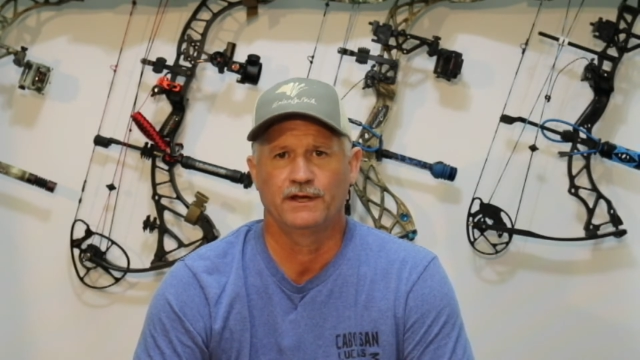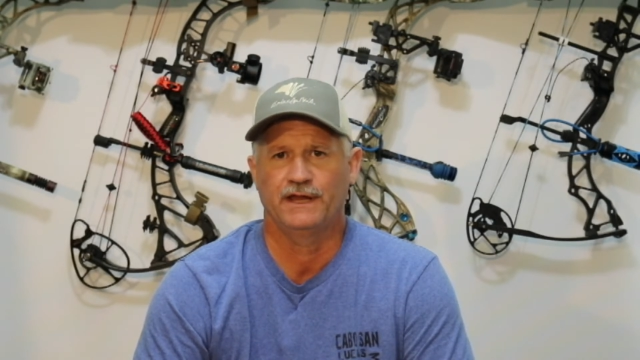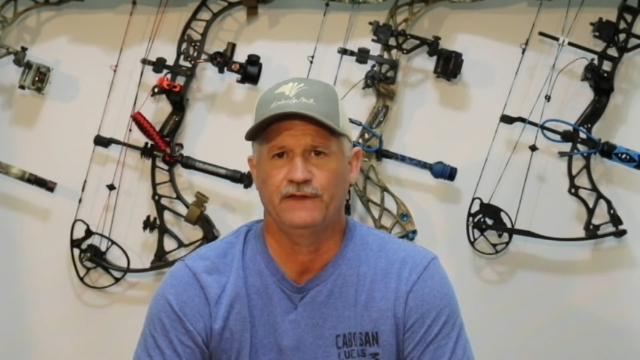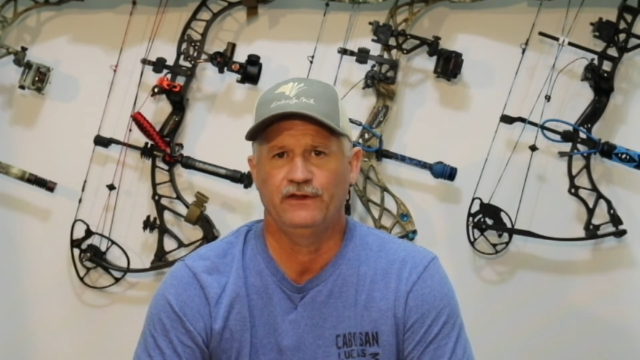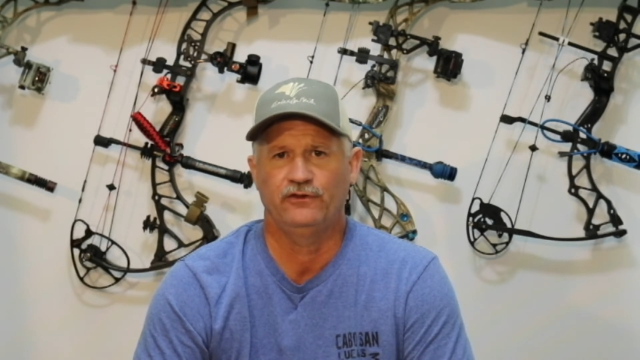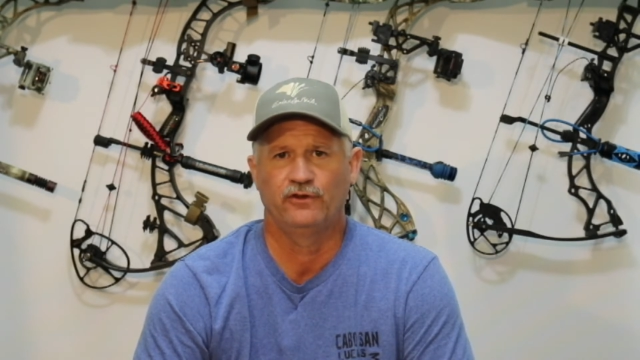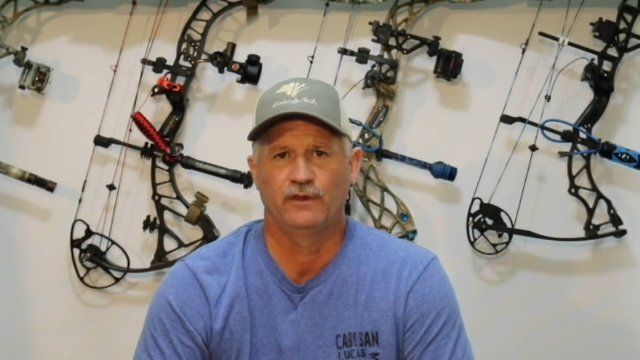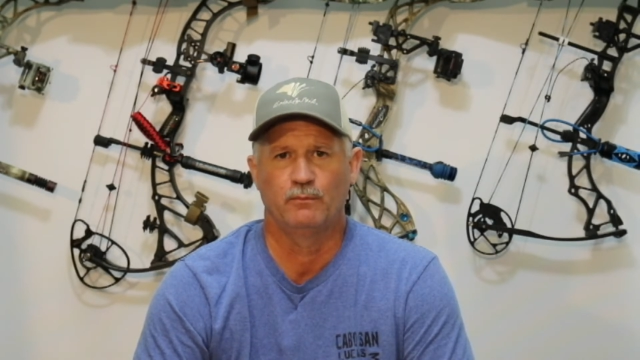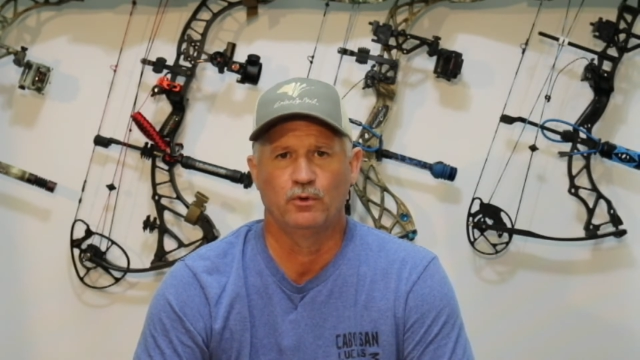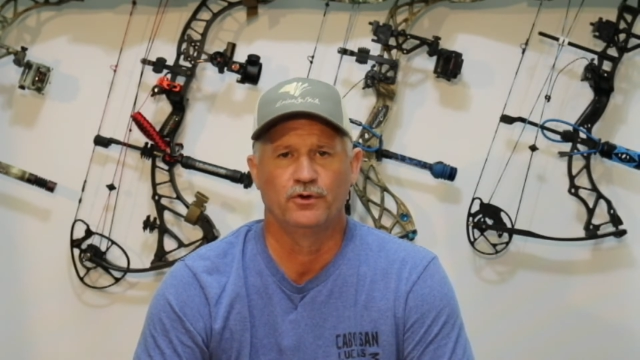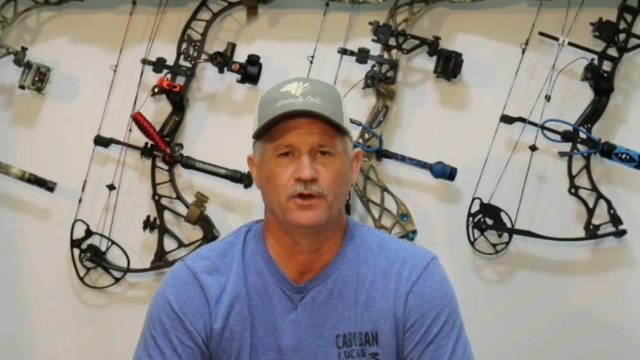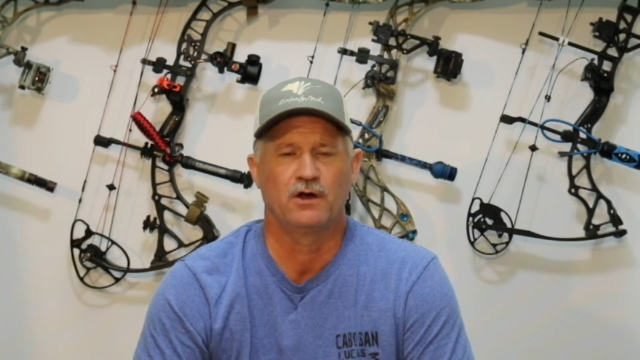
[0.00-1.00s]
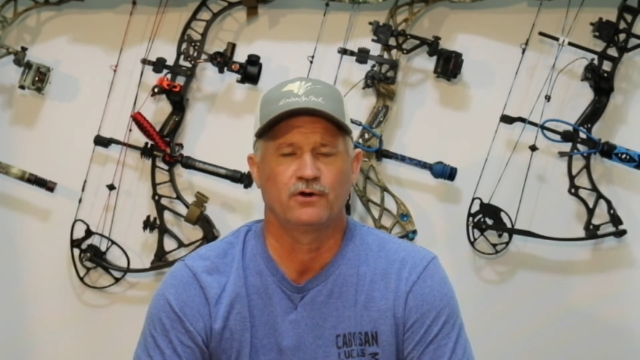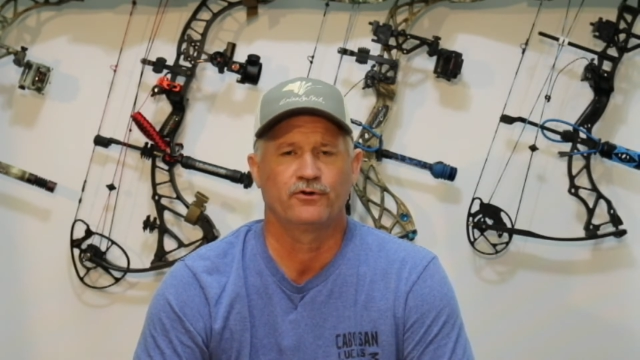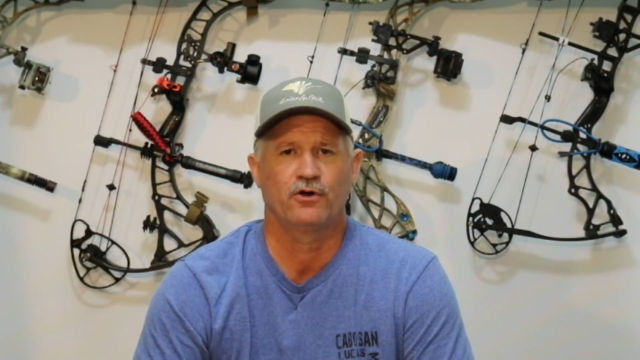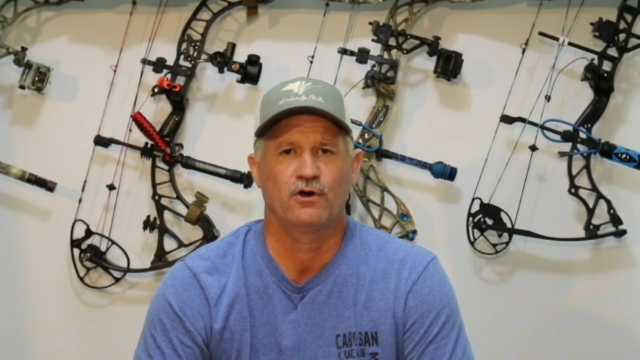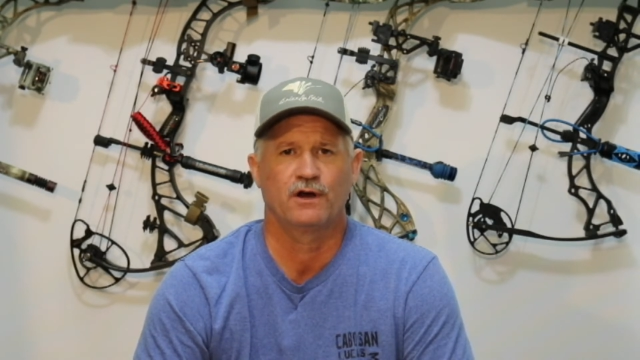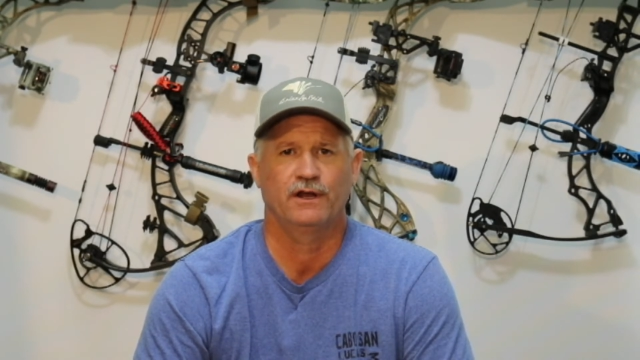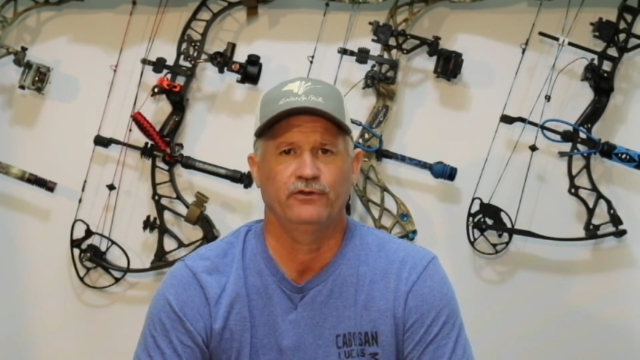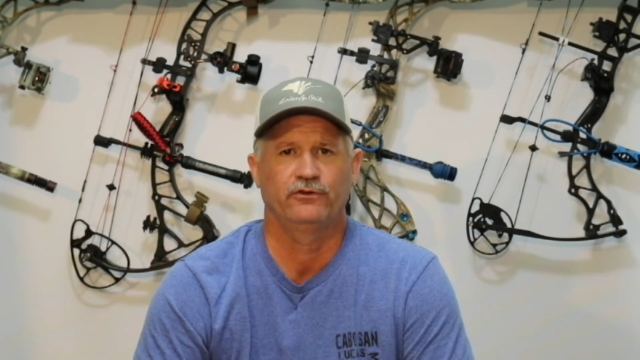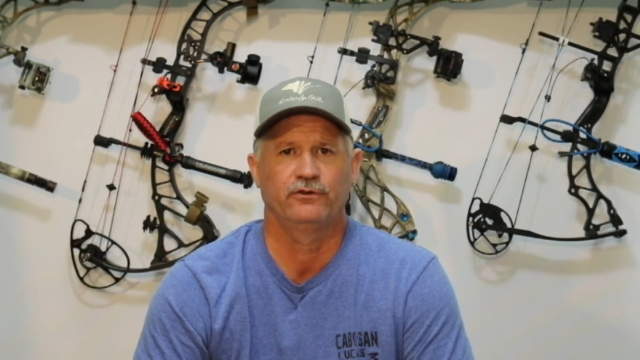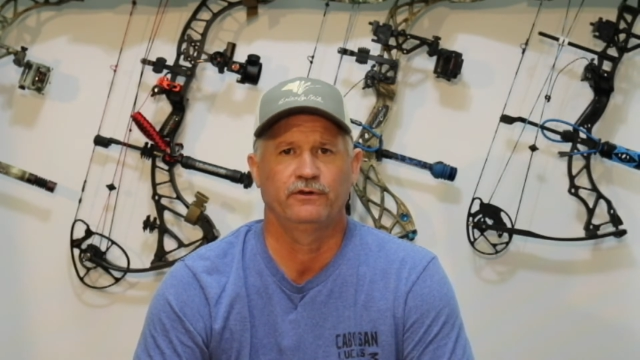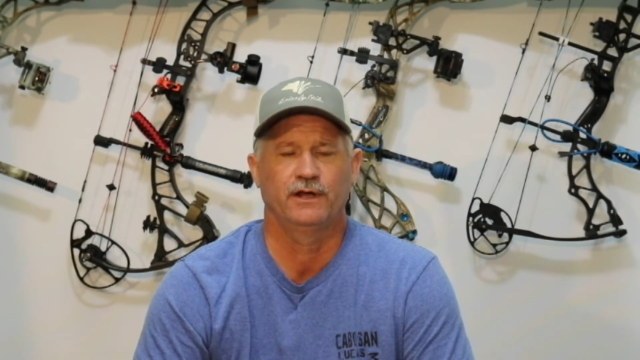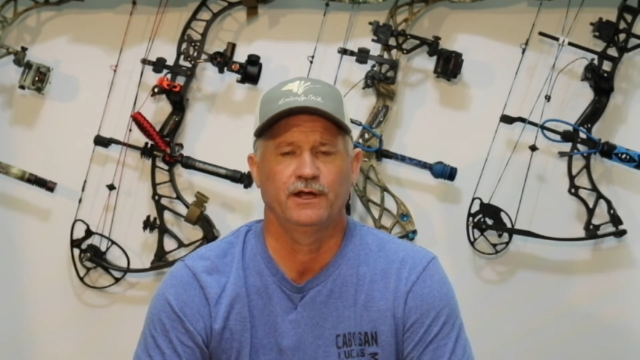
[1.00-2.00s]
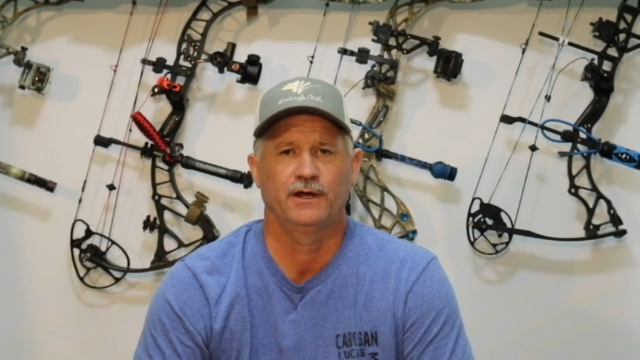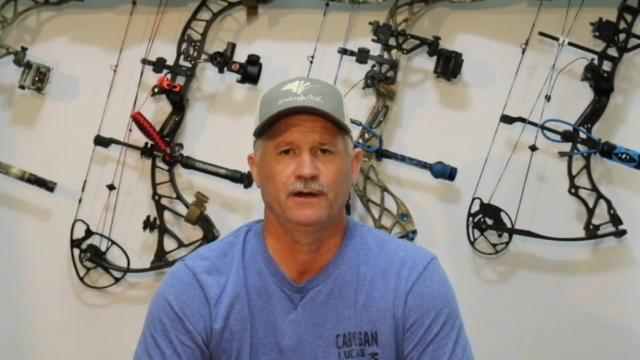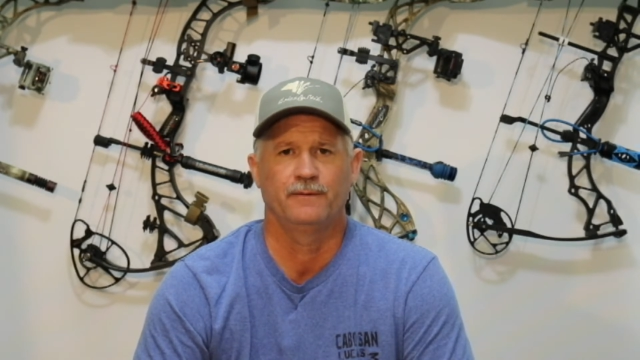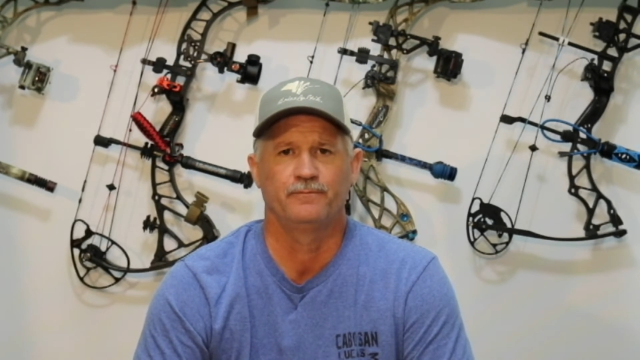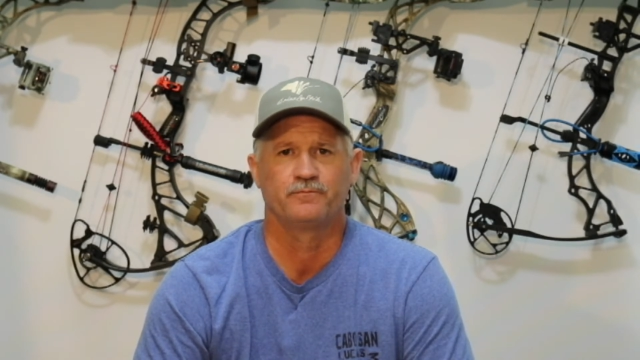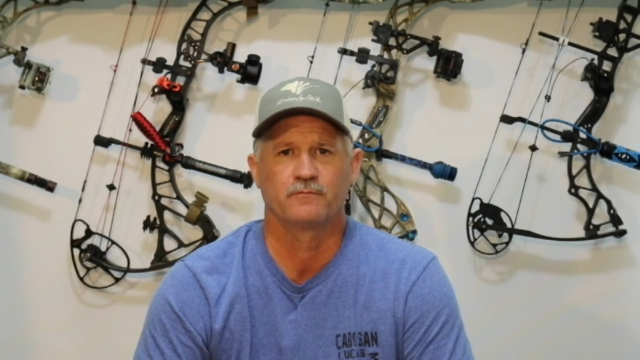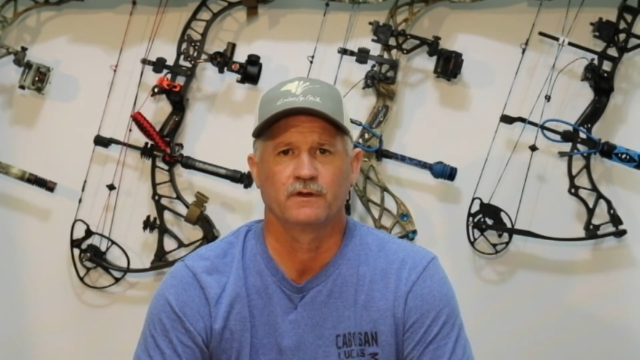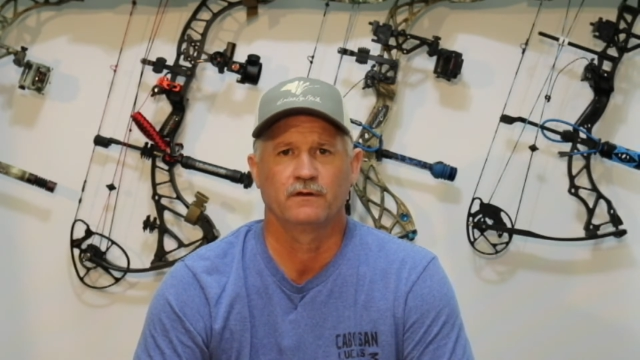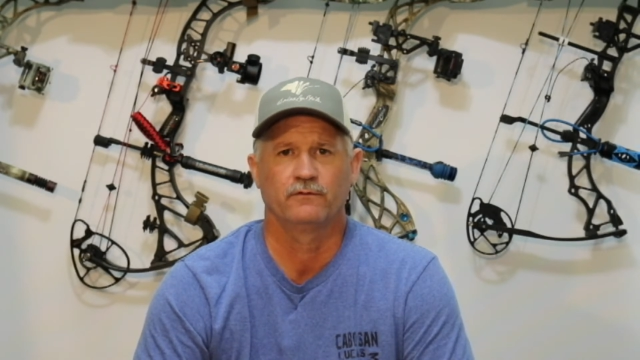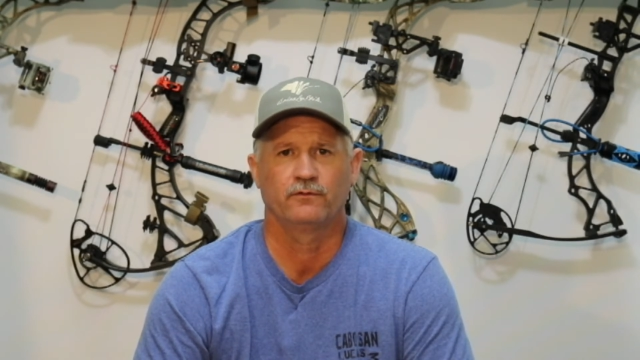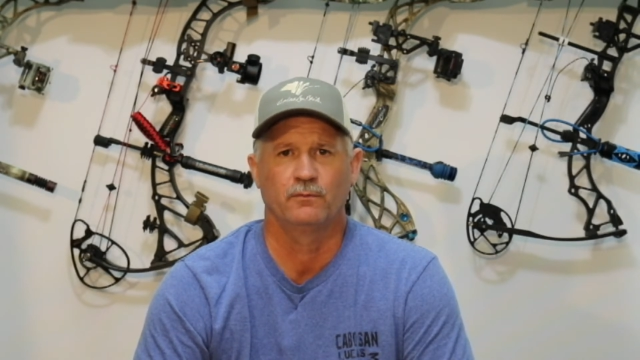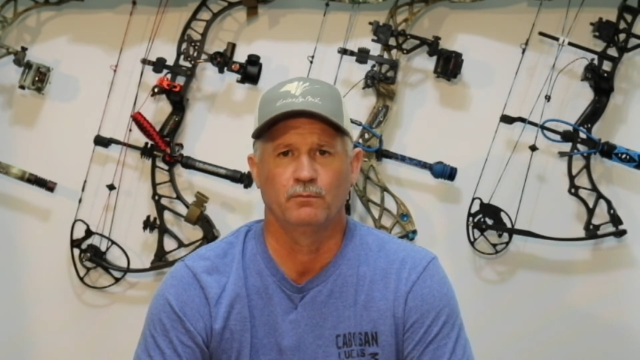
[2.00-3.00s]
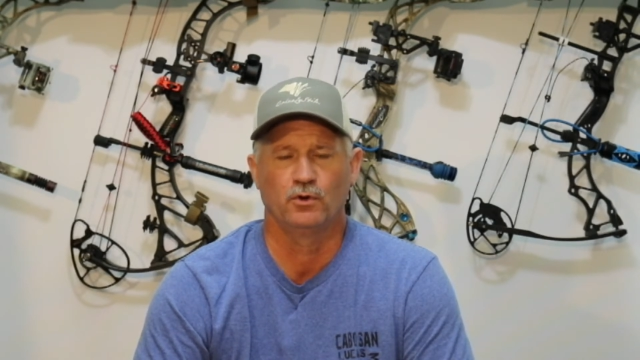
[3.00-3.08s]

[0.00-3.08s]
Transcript: Again, these are the Bulldog targets from